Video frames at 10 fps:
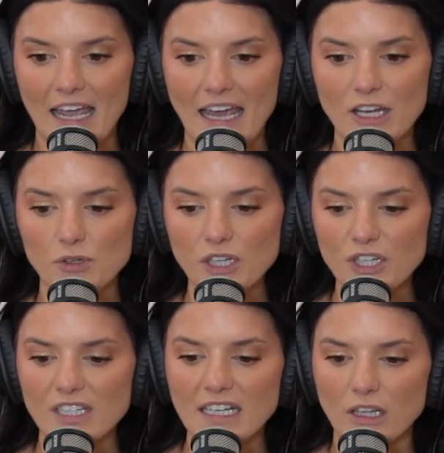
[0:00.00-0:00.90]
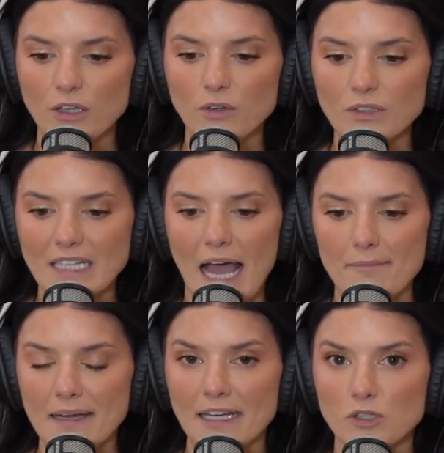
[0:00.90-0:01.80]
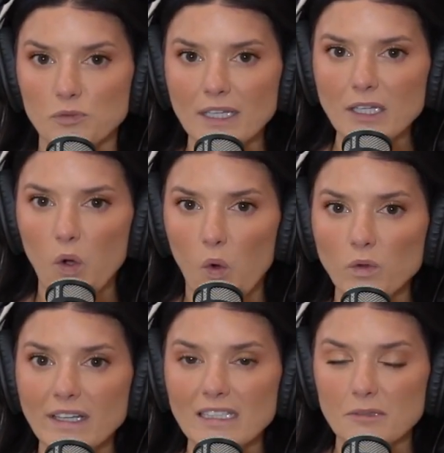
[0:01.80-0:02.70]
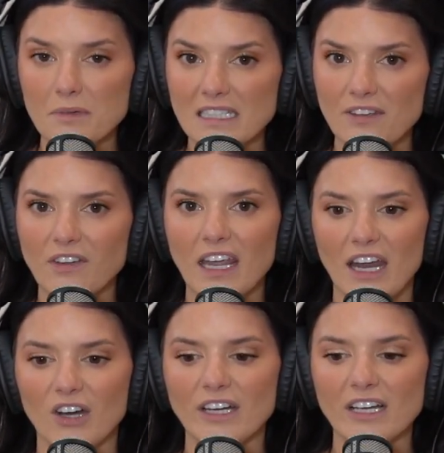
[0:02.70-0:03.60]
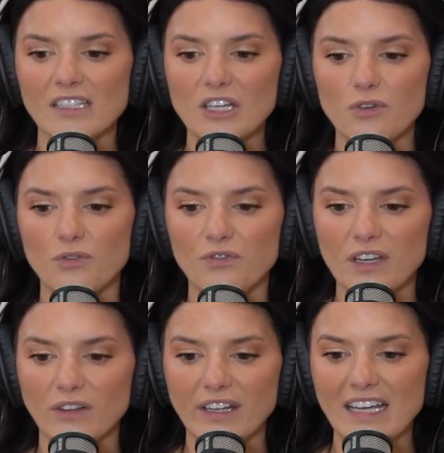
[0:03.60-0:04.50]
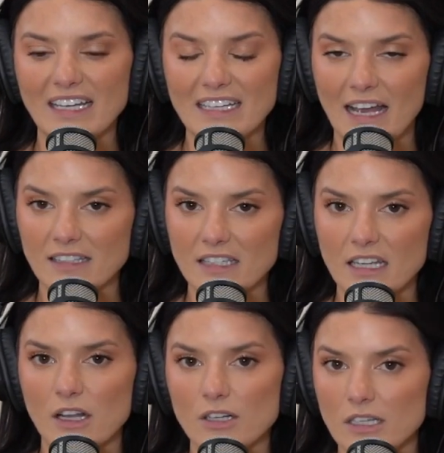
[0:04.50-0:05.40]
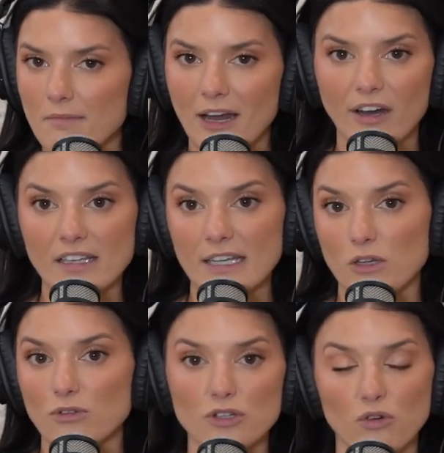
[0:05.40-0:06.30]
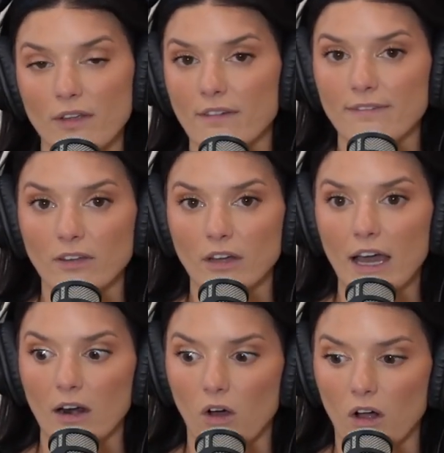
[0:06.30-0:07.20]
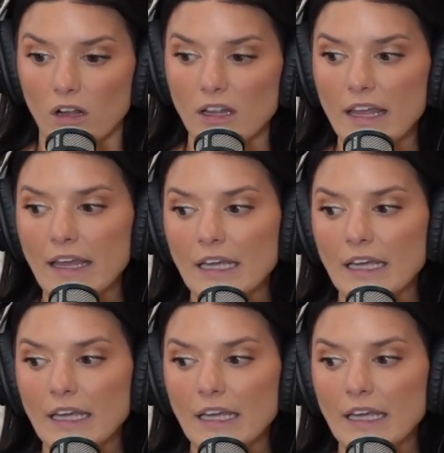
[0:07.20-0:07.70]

And it's really just like a little zap. And it's really only specific areas that you feel it intensely. There's some areas that you just don't even feel it at all.